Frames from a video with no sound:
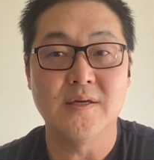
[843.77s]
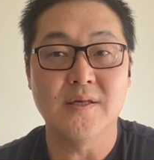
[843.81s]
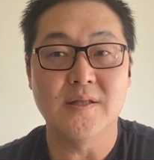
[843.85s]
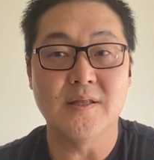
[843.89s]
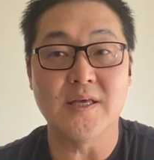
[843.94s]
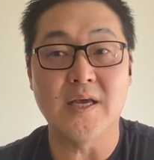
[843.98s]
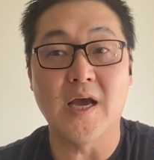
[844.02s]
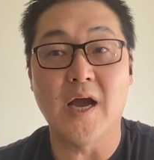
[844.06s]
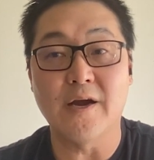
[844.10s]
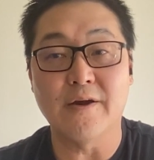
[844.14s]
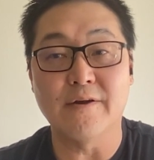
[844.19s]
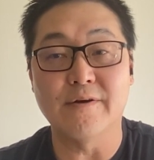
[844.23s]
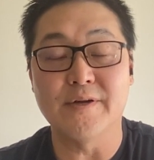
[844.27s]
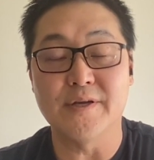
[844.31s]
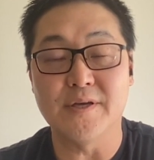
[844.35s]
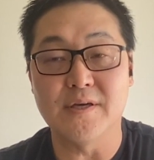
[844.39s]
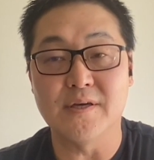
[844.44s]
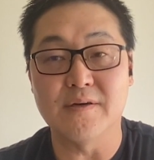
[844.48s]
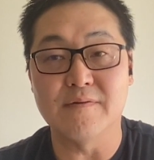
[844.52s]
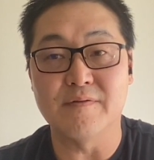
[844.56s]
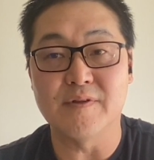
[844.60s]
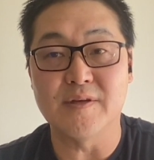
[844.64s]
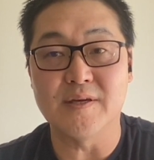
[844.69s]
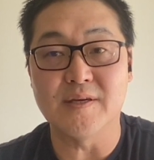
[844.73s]
The irony
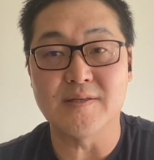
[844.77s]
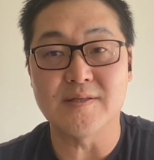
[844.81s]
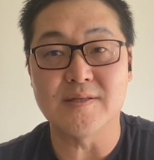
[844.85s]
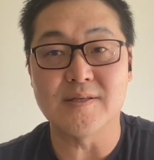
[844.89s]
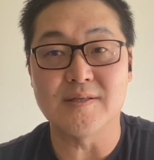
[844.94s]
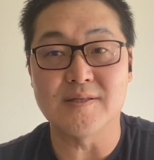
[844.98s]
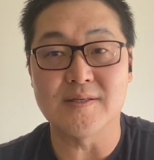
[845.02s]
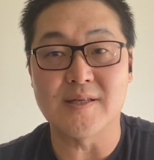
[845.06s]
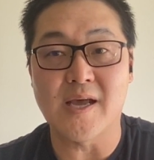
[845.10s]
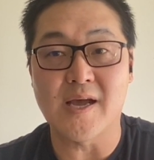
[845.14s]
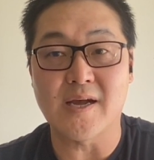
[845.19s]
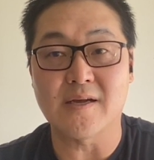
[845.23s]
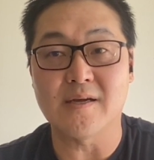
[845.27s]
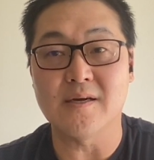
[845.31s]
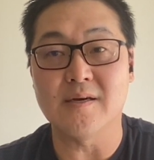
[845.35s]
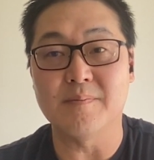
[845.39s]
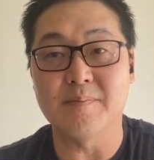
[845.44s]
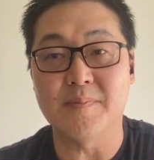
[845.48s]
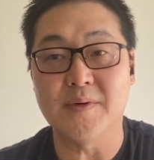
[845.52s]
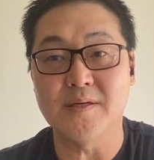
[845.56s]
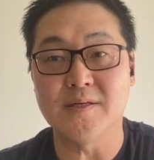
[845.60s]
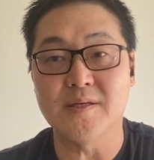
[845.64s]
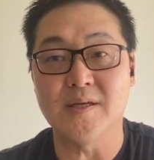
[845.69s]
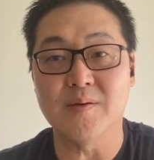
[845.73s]
of this is that
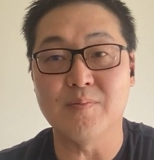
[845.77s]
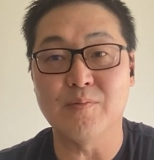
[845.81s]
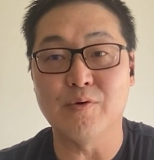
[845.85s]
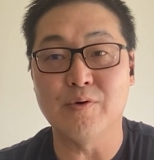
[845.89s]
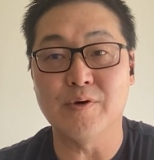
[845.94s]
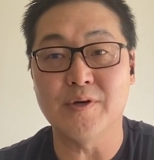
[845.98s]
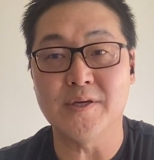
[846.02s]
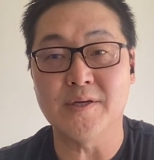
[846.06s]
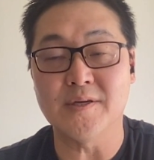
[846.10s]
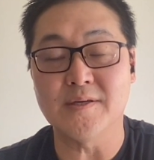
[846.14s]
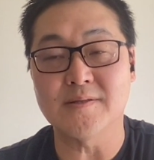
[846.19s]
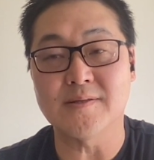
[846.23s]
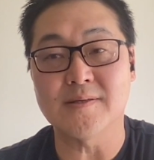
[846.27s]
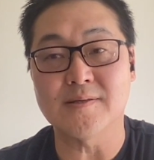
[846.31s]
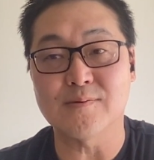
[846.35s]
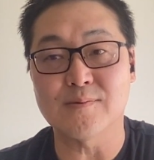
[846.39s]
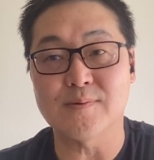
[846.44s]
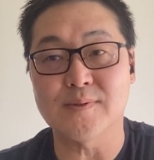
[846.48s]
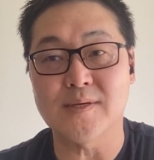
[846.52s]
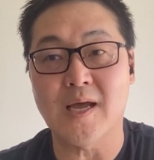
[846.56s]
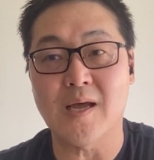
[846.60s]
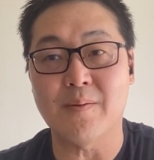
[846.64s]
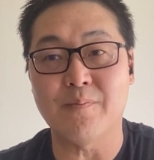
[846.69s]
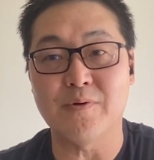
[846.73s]
come Monday morning, because this
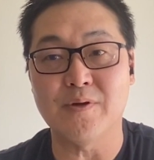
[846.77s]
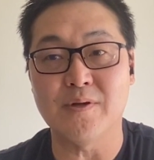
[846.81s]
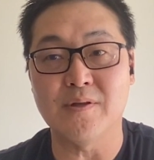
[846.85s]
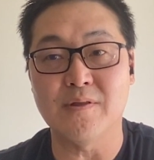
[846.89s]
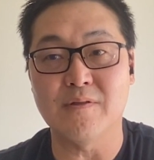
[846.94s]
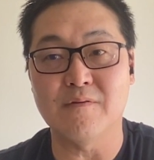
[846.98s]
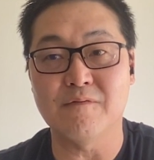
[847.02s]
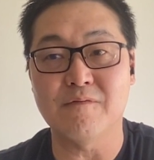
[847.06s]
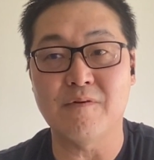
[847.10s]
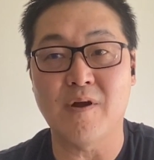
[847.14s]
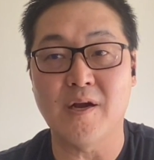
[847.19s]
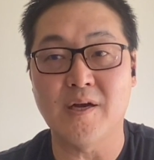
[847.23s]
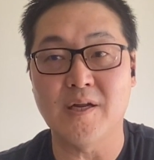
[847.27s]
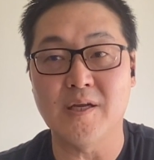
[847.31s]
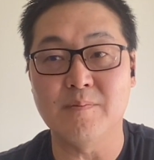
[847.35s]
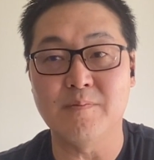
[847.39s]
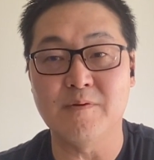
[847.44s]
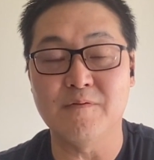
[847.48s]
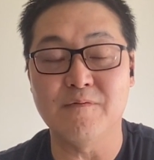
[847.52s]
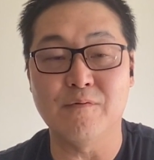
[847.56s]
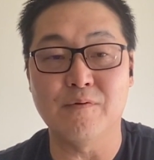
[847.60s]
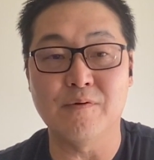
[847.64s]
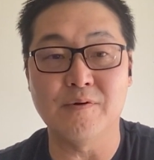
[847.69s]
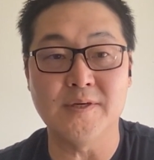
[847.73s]
was happening the Friday
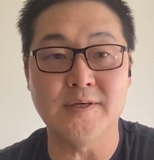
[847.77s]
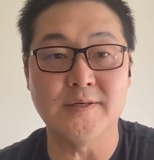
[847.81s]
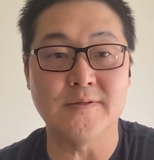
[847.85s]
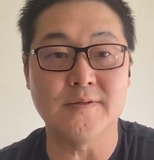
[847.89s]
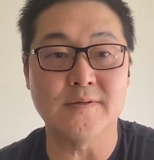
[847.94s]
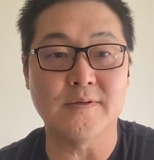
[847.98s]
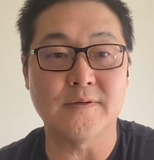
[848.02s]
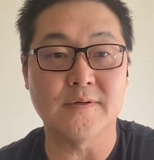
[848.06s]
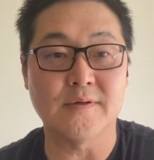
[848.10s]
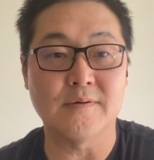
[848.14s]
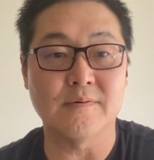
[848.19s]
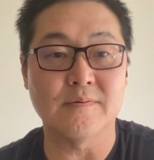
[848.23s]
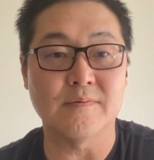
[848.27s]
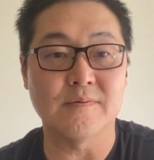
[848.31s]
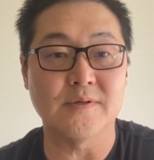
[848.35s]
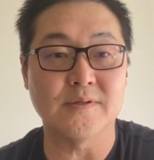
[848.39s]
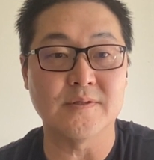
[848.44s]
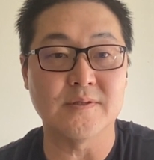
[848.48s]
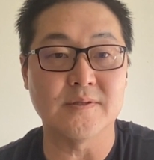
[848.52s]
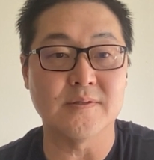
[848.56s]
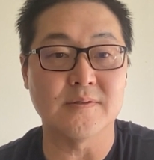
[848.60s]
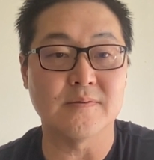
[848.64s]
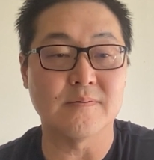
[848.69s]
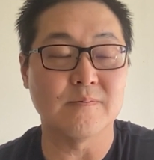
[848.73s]
before Easter,
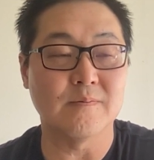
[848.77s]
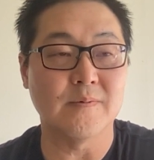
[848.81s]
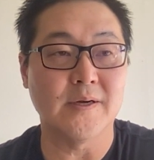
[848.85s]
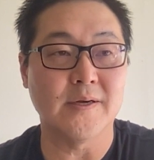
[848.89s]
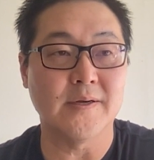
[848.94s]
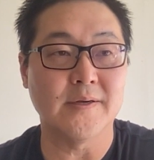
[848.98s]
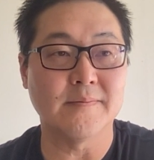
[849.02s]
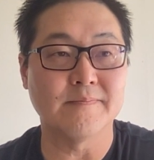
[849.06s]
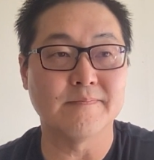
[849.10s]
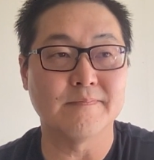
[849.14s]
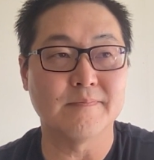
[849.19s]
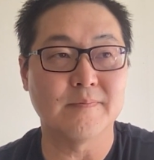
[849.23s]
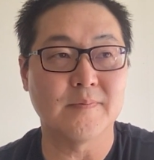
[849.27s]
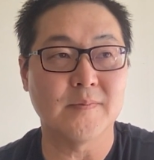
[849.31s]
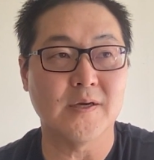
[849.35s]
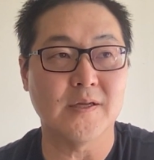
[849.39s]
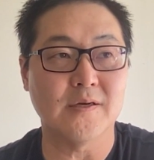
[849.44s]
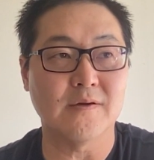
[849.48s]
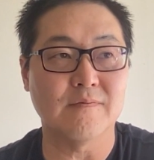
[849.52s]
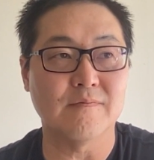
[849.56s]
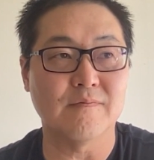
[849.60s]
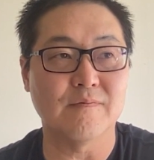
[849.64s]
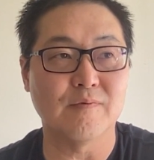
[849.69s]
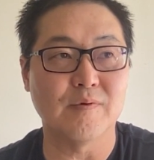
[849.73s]
which is why I
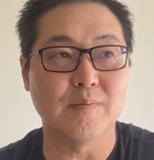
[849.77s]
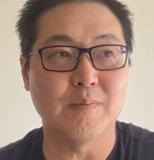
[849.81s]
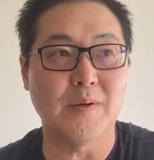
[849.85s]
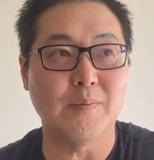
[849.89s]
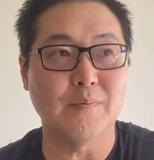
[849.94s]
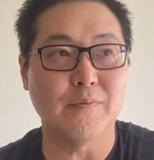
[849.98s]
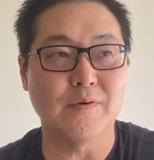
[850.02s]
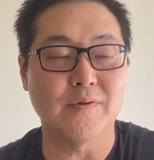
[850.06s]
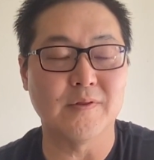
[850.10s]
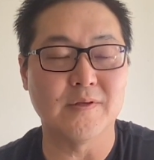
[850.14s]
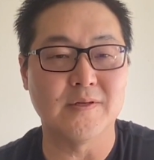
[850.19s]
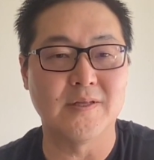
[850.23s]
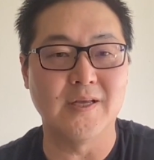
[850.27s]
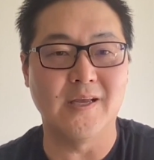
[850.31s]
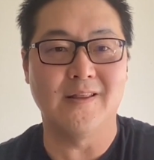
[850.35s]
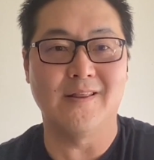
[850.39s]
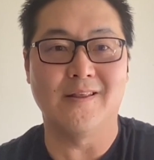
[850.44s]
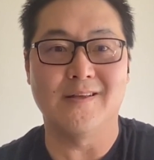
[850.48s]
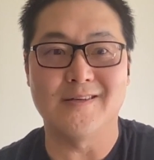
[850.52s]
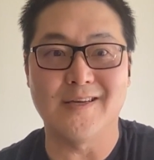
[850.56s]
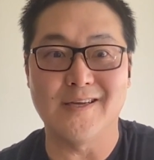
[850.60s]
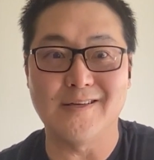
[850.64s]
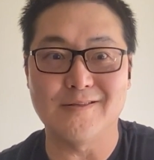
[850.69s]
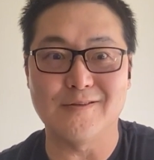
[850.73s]
kind of remembered
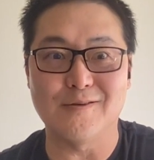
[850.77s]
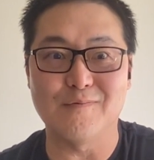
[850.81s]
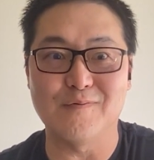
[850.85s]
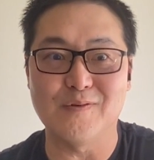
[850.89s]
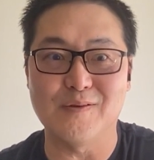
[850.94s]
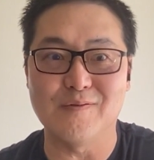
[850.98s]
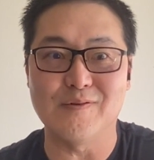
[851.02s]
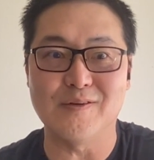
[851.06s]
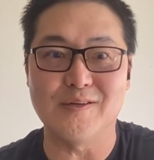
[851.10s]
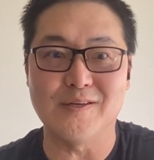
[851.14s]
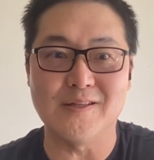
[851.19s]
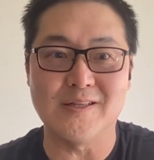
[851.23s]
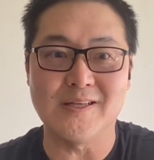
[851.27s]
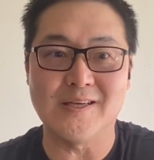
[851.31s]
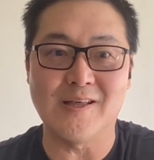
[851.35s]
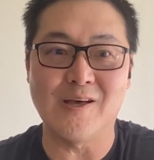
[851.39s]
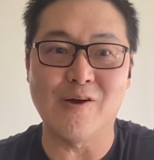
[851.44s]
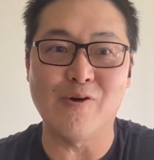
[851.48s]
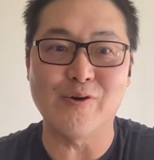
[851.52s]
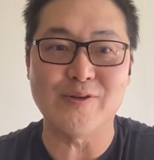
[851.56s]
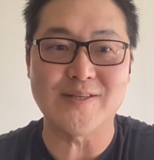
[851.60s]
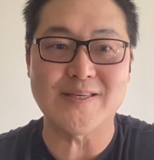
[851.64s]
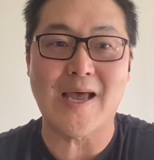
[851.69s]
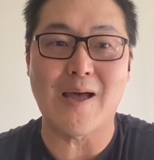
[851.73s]
the date so vividly. They
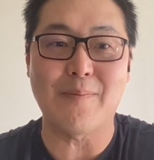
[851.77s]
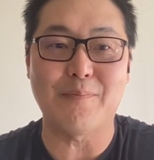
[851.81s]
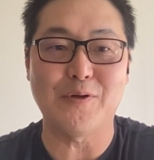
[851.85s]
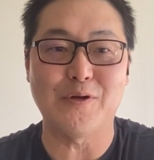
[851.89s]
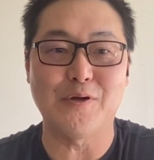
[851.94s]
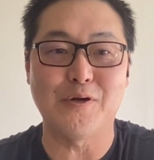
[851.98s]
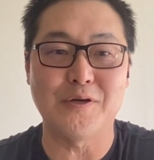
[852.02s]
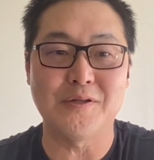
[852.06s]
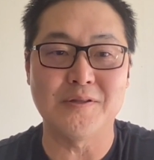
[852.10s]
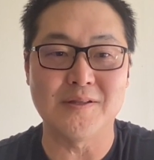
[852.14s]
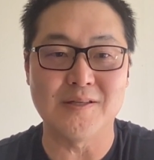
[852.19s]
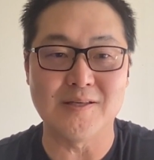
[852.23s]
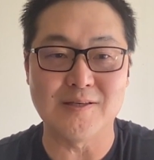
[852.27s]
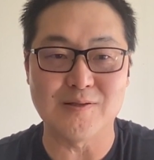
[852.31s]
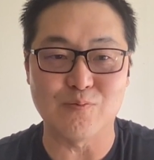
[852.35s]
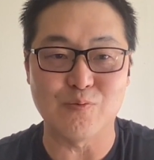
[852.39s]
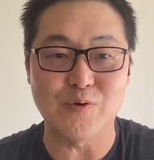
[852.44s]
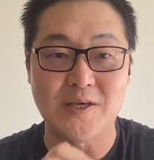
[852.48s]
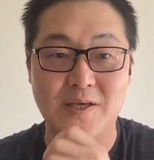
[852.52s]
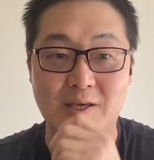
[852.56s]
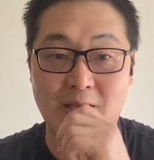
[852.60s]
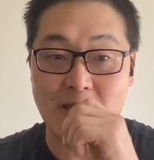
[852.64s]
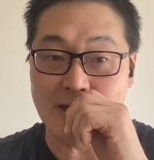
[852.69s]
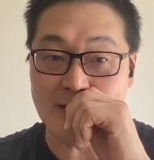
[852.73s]
always happen on these
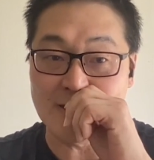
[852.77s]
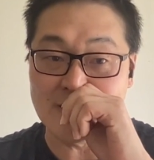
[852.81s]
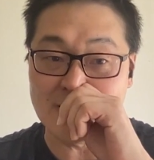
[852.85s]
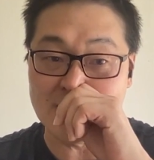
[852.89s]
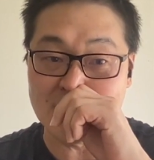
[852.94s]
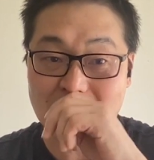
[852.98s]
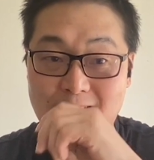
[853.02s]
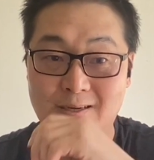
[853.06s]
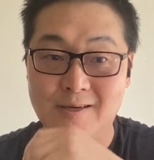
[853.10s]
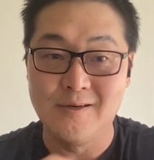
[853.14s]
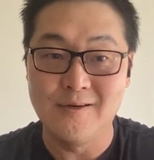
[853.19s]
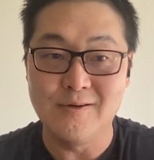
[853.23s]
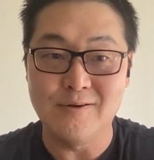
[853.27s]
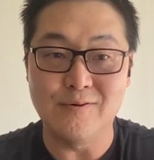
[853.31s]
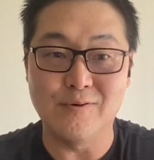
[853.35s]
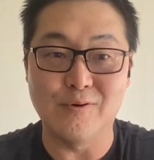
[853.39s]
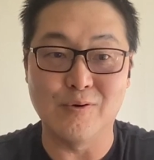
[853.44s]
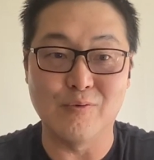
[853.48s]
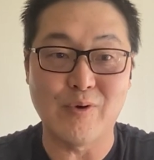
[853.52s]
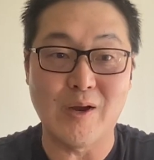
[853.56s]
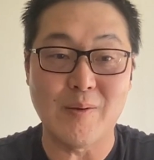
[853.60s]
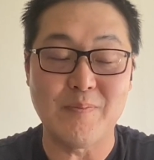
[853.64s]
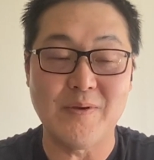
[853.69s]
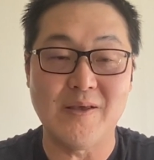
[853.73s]
weekends
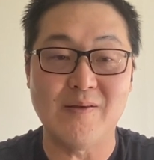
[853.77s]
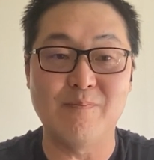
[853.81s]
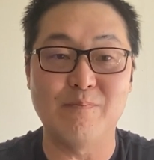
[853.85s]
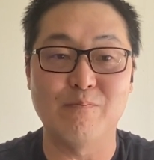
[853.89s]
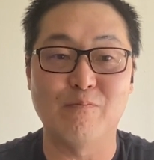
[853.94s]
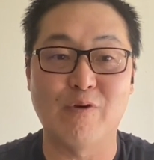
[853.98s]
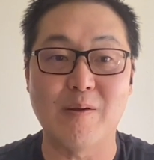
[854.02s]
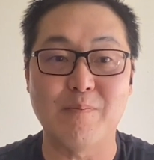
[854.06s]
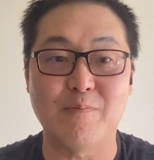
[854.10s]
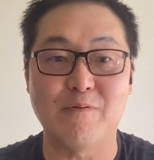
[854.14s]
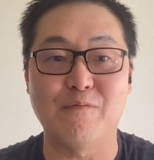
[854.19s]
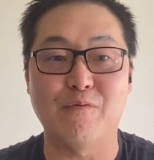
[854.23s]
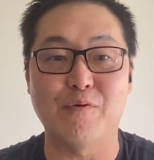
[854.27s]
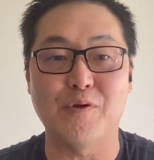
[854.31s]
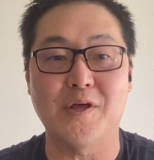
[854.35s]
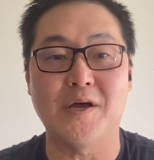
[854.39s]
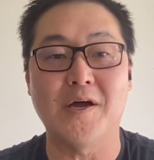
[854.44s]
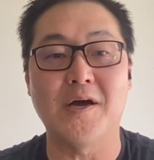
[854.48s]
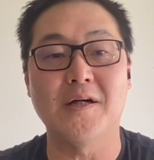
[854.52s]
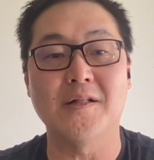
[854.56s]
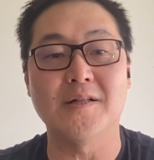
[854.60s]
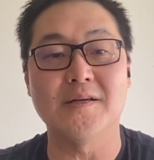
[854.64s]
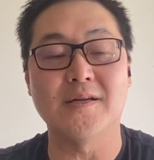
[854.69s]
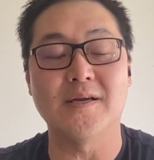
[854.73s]
or right before the
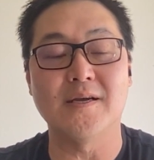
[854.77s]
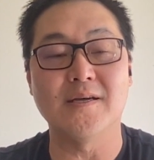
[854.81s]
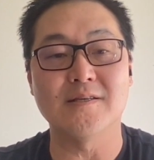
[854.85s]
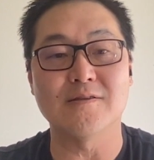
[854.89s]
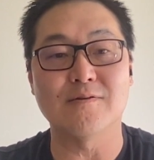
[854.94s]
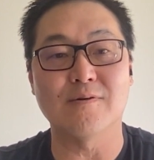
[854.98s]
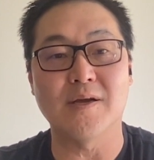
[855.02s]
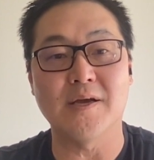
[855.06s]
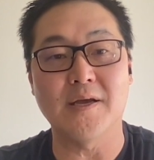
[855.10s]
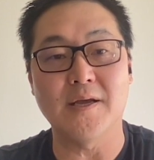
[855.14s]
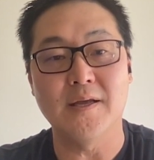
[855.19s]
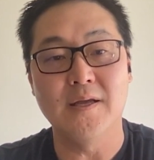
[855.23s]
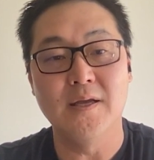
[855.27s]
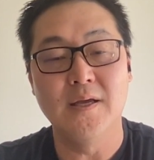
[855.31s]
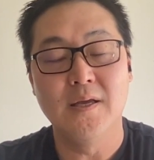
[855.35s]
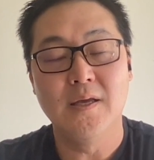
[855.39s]
holidays, right?